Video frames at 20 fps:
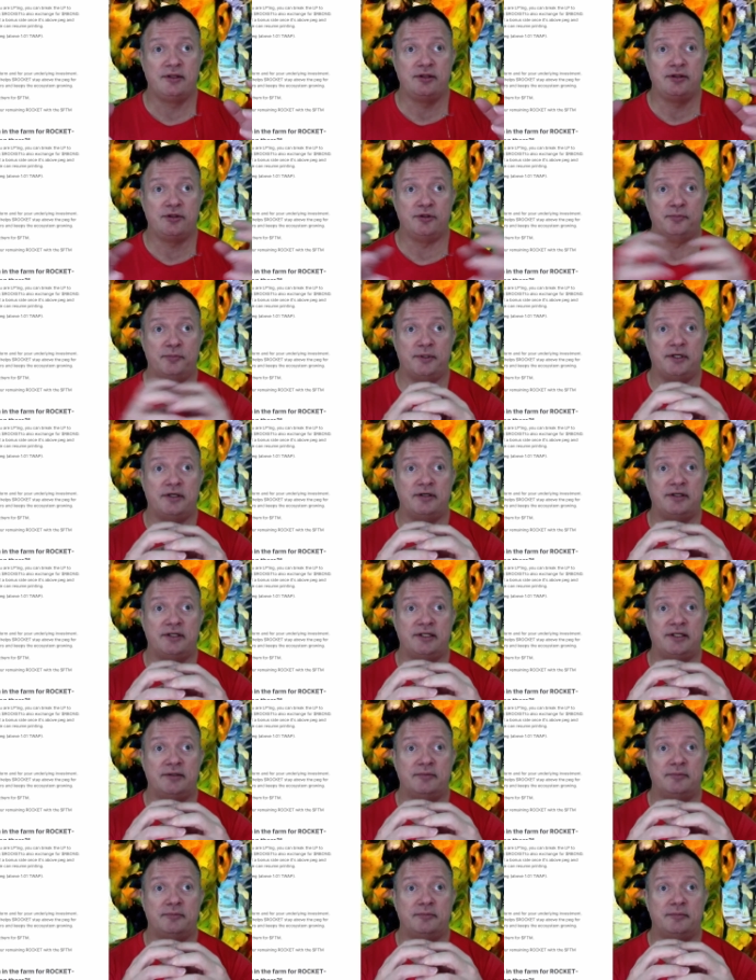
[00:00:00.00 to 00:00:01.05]
You pair
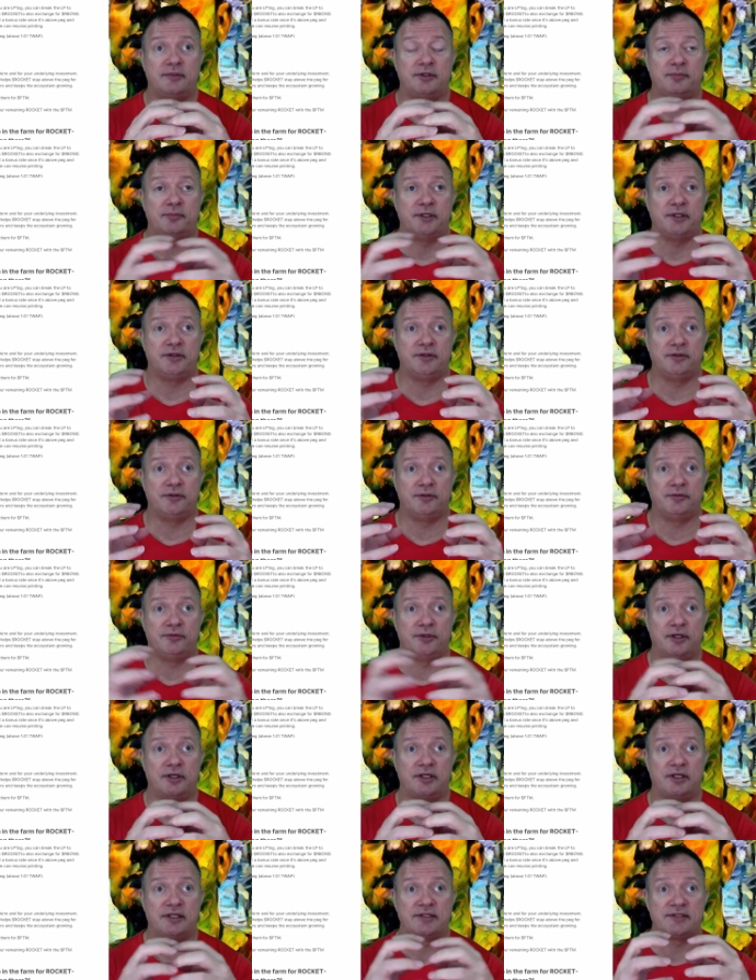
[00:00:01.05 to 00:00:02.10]
them, you pair your
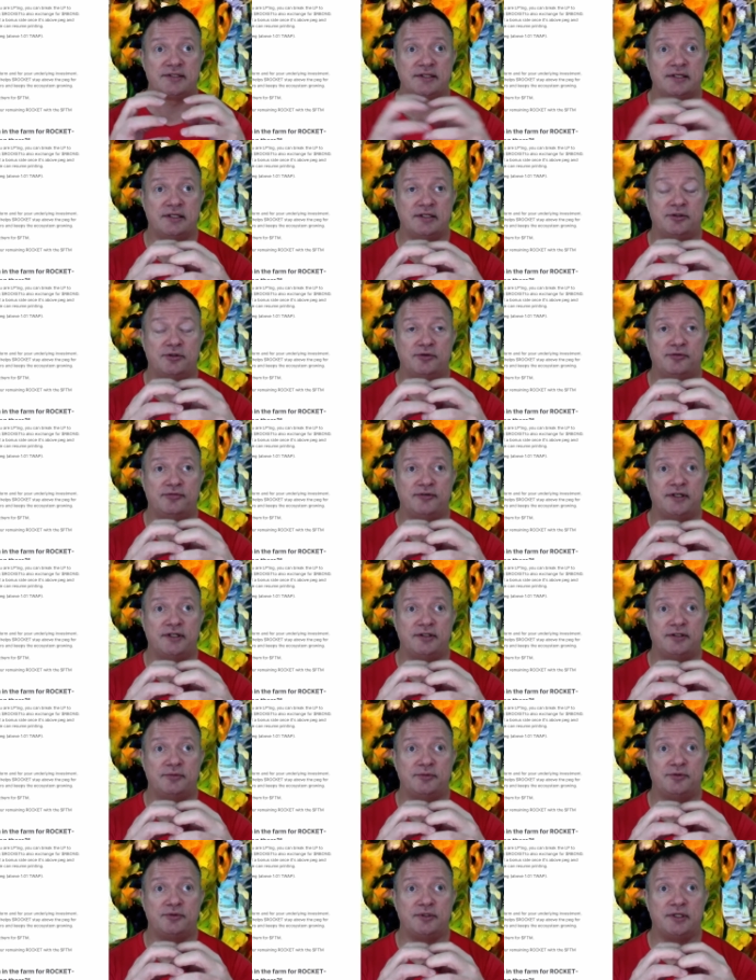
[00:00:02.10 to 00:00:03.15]
Rockets and your
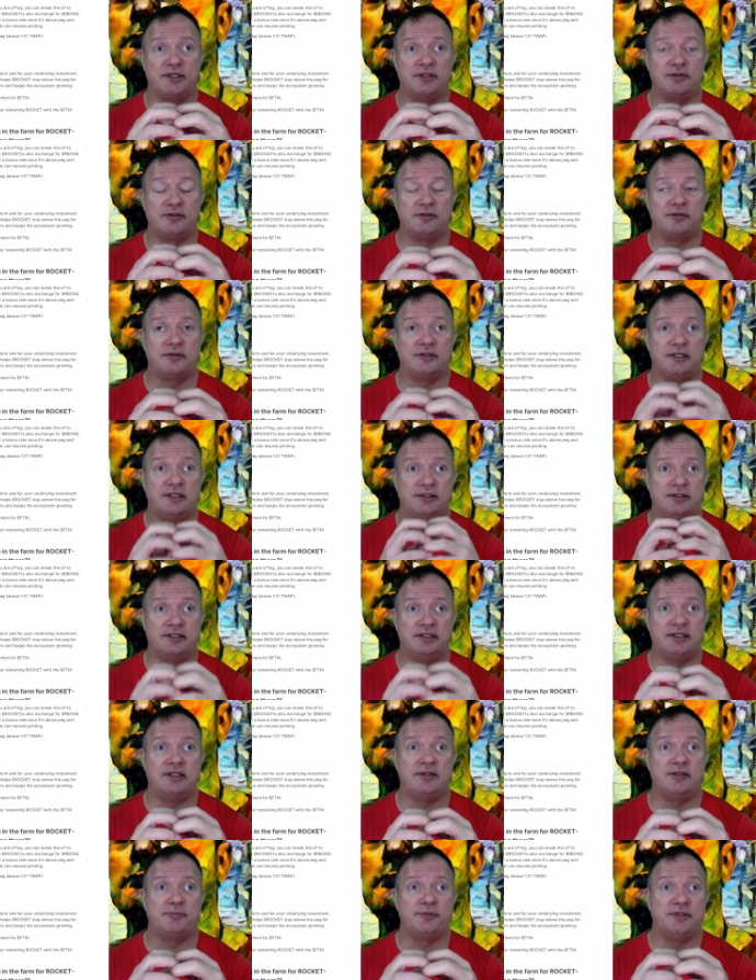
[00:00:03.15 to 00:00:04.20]
Fantom together in the
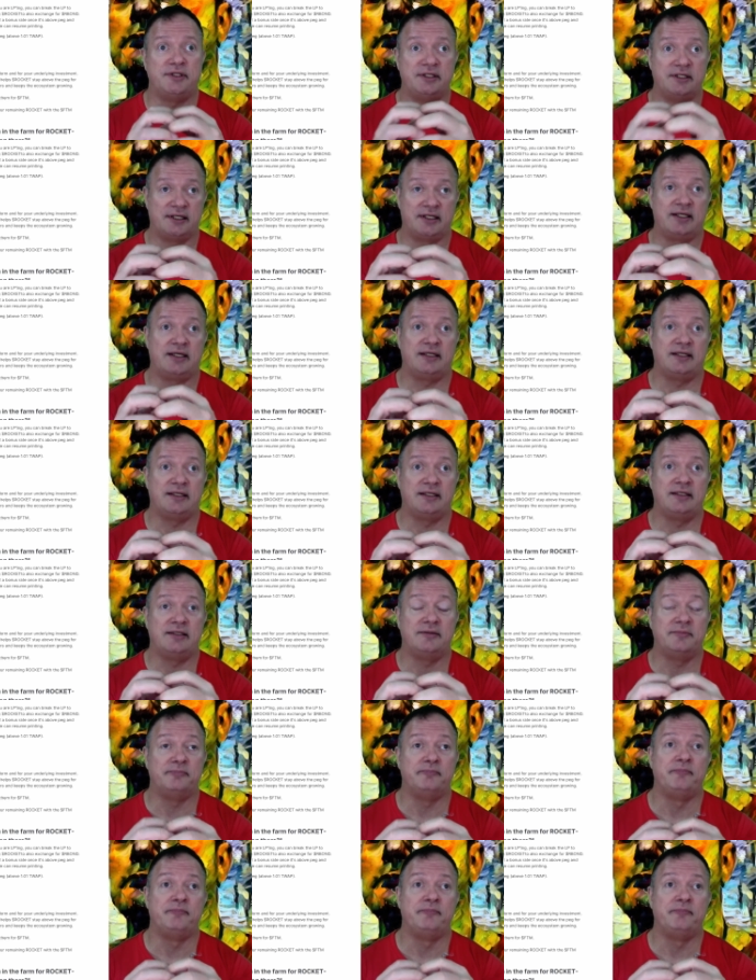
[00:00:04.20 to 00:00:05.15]
LP like I did,